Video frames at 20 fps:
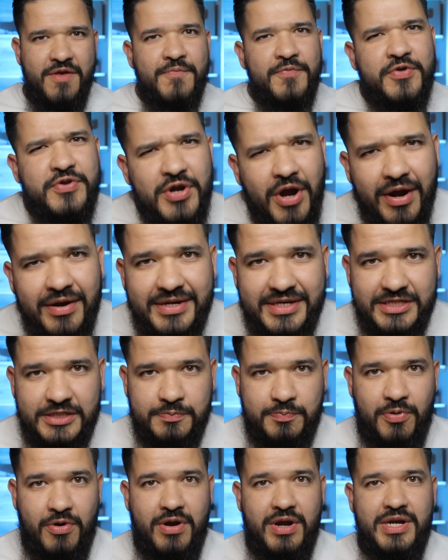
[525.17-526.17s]
The
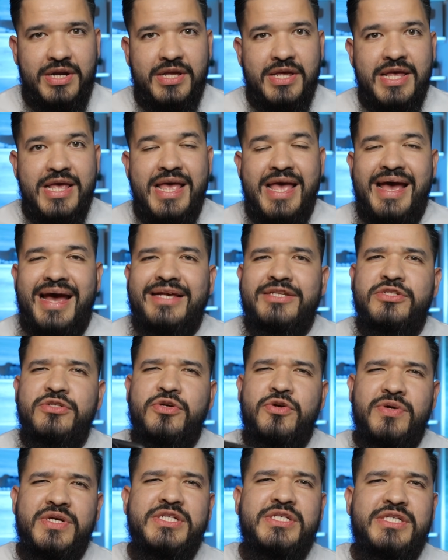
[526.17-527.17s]
darkest part. As a
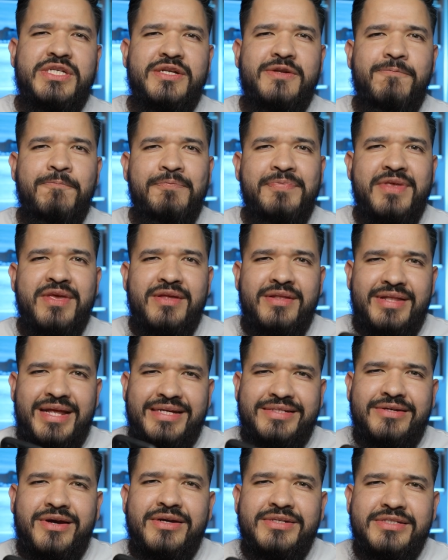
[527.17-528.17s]
Christian,
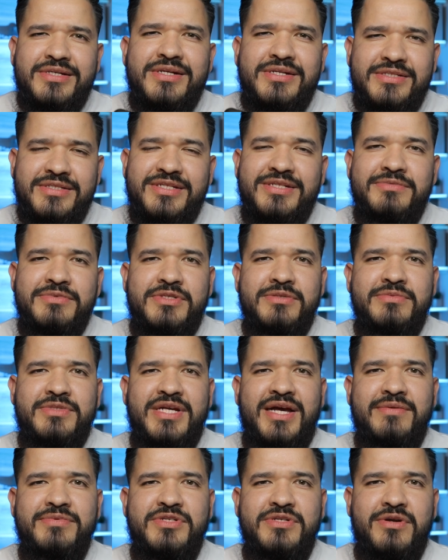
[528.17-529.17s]
that's how it's going to seem
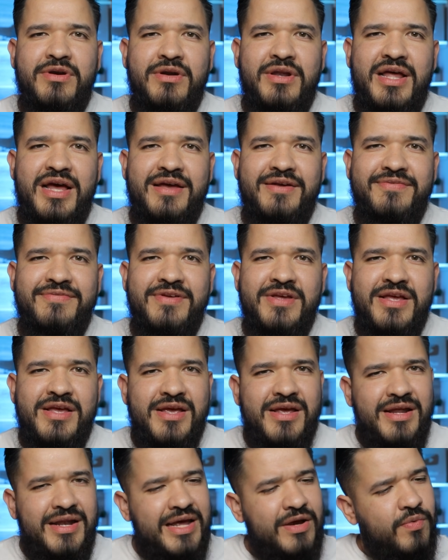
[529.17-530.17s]
sometimes in our life.
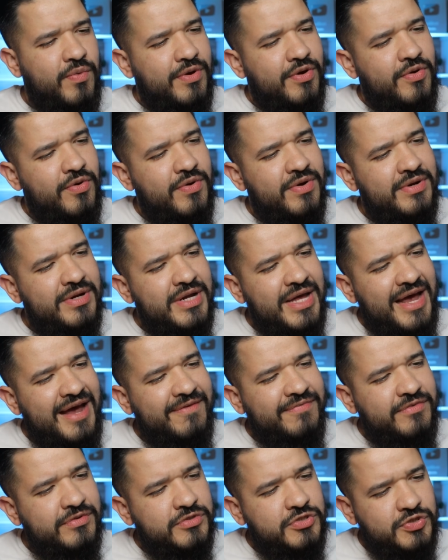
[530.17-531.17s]
Like we're going
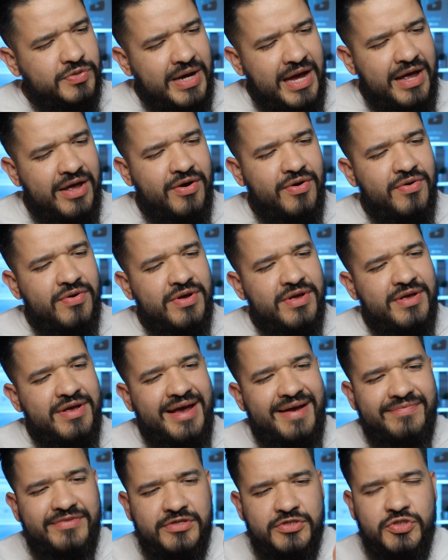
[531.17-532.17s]
after trial
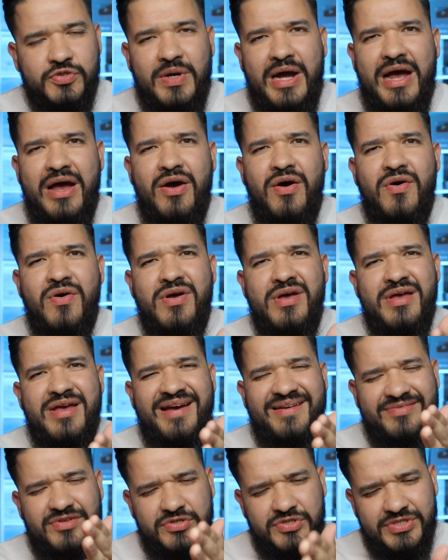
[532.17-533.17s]
after trial,
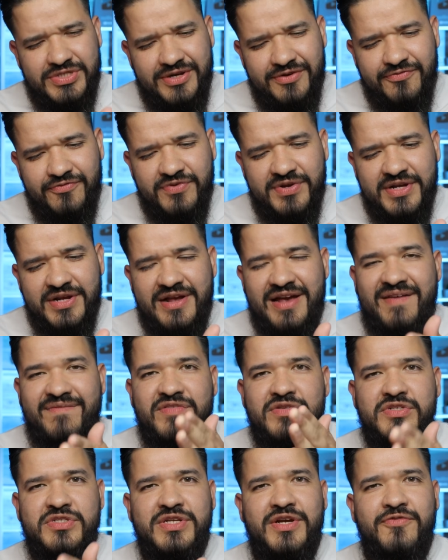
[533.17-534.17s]
after suffering,
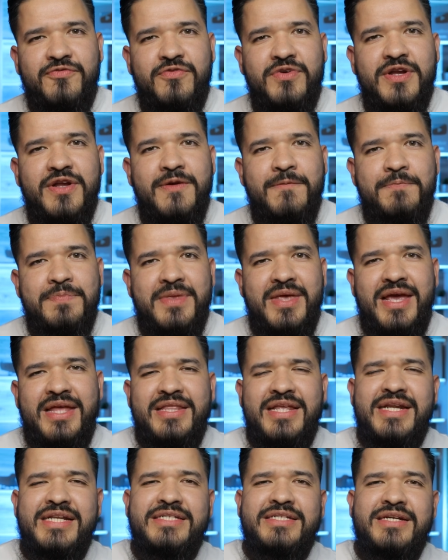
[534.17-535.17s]
after suffering.
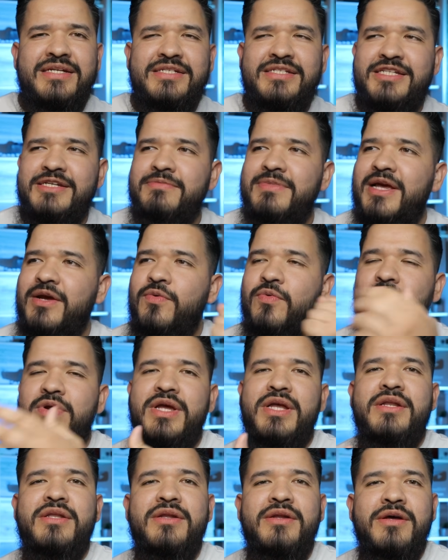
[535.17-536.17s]
And then it's going to seem like we're
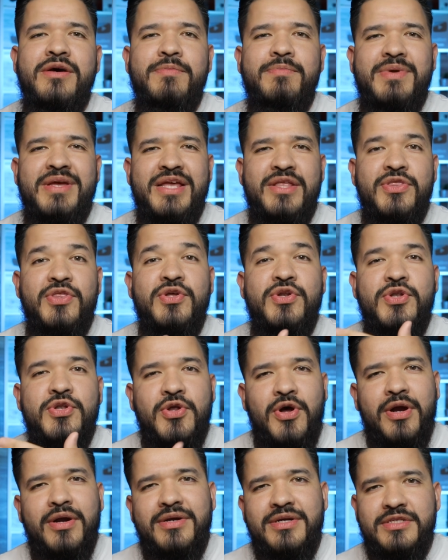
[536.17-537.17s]
ending up in the
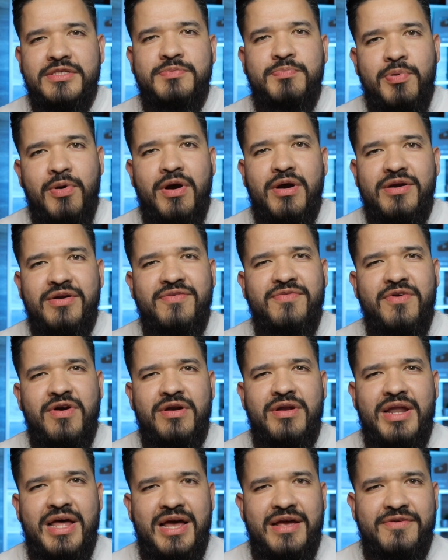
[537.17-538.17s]
darkest part of
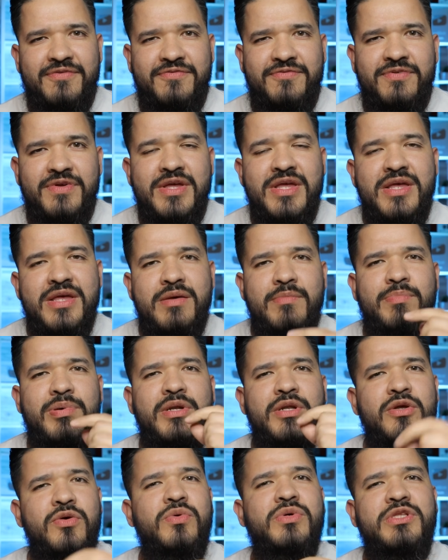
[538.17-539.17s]
our life.
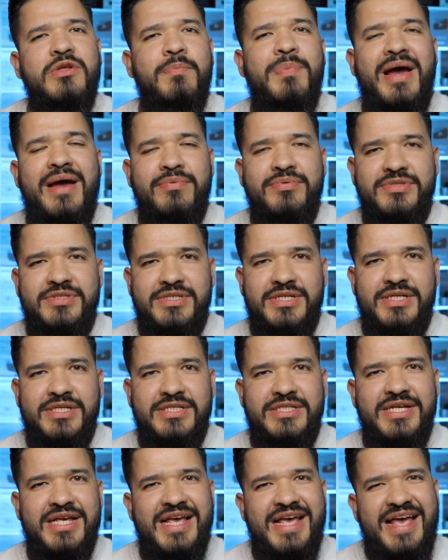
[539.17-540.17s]
But look what the Bible
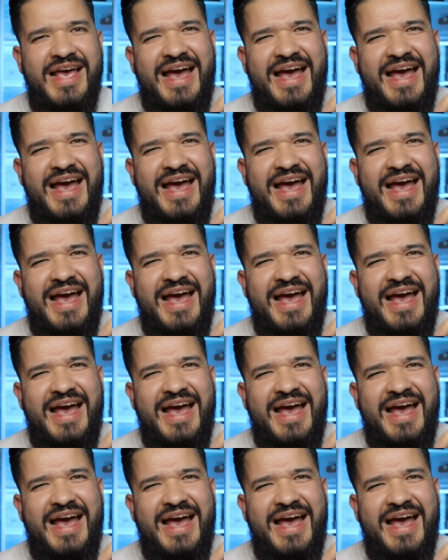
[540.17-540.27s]
says.